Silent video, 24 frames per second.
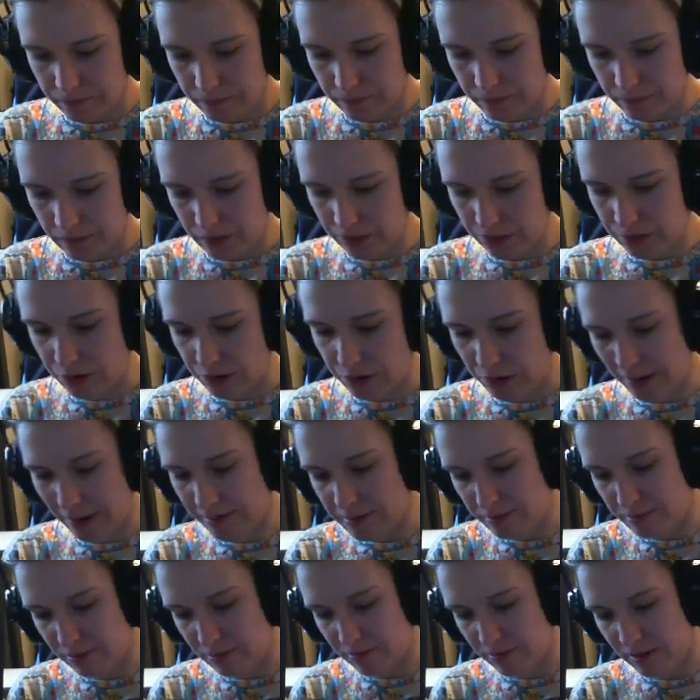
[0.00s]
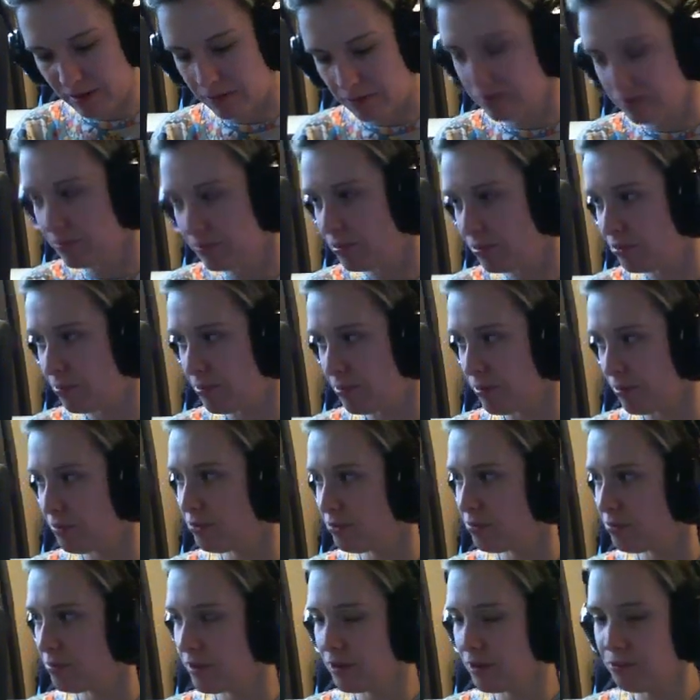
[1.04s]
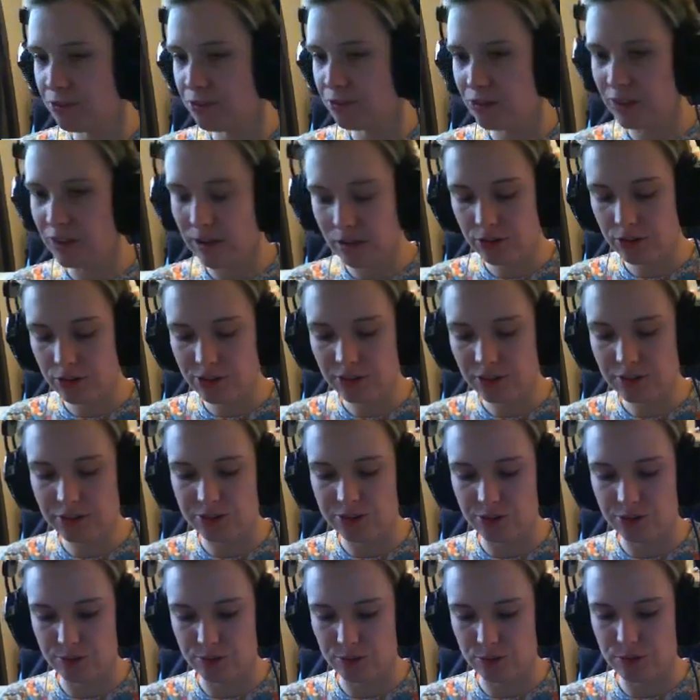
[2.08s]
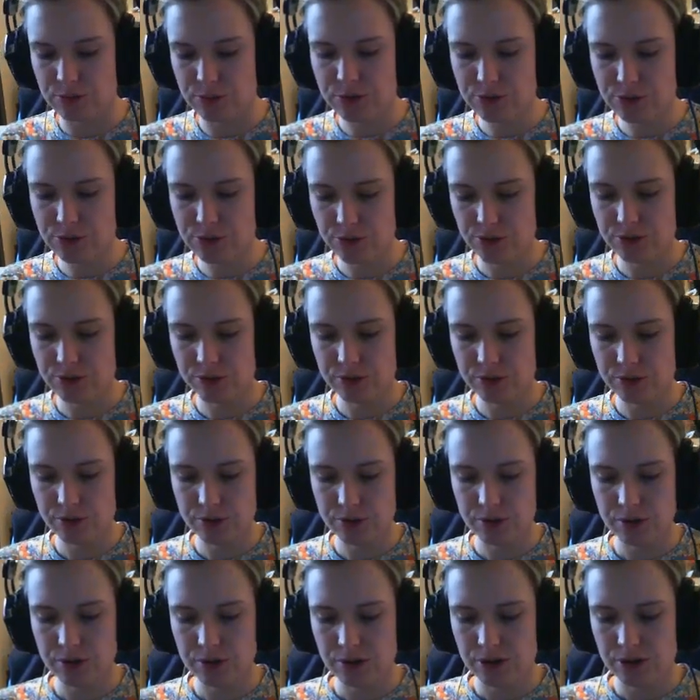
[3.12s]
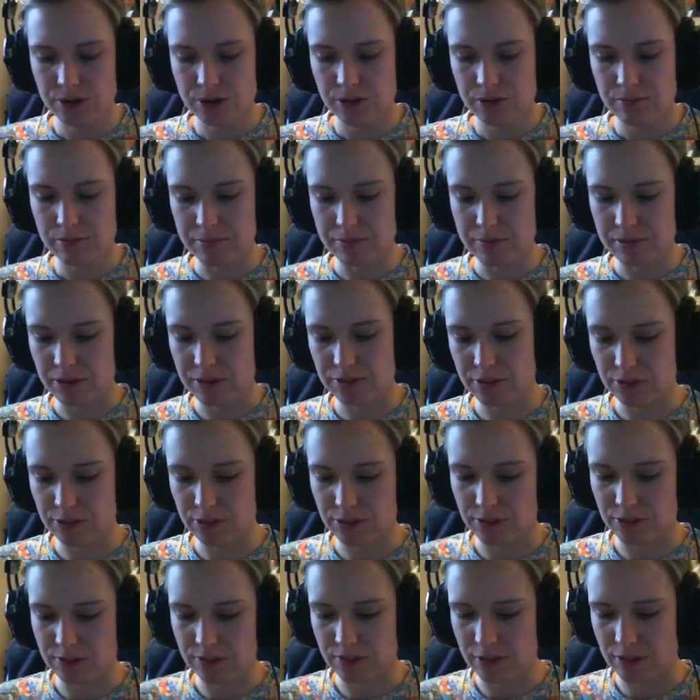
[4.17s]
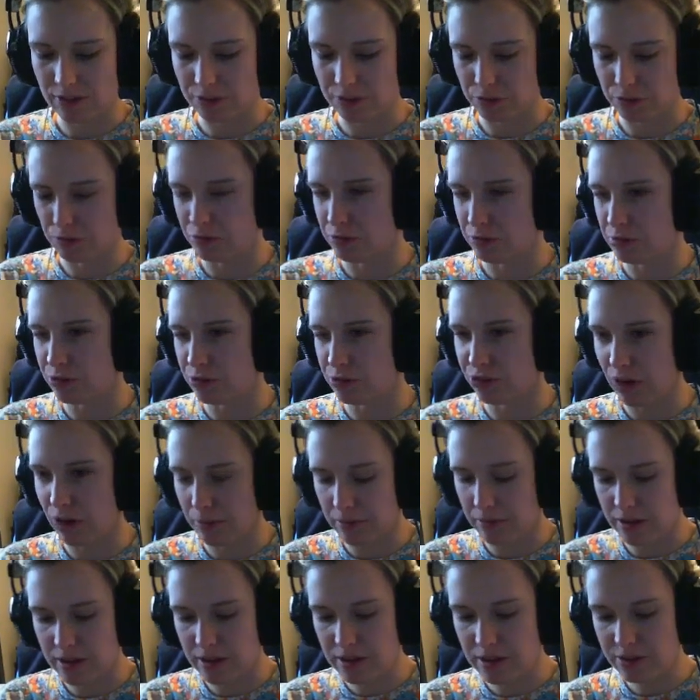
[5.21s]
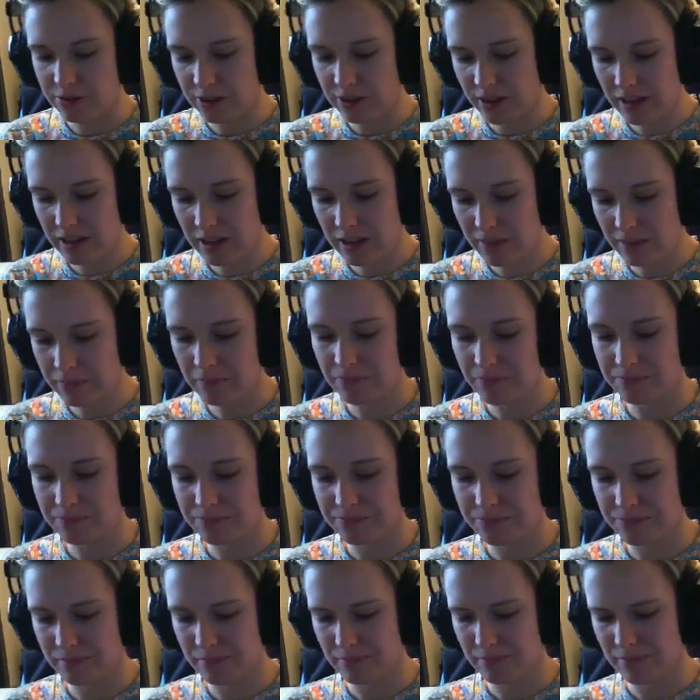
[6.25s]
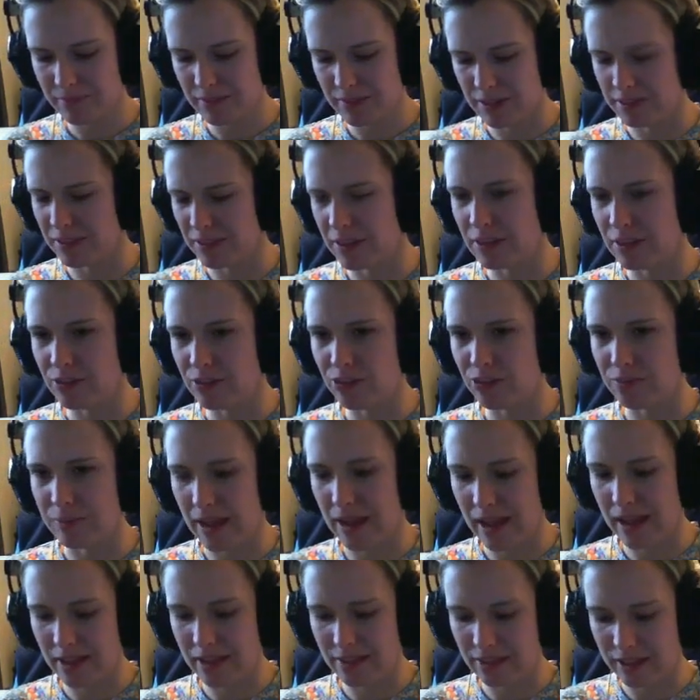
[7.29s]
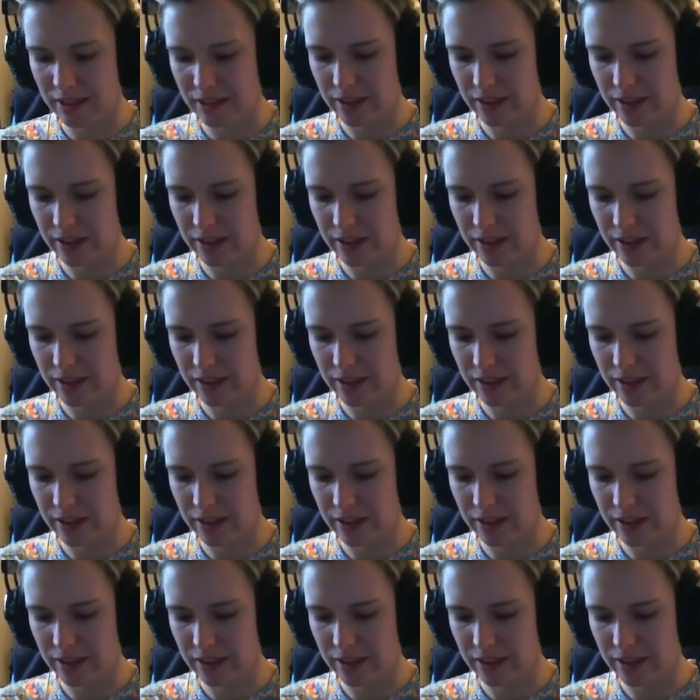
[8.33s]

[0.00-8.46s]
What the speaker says: I don't know how I'm supposed to pronounce it. It looks like Zarude, but because that's also its Japanese name, I think in Japan they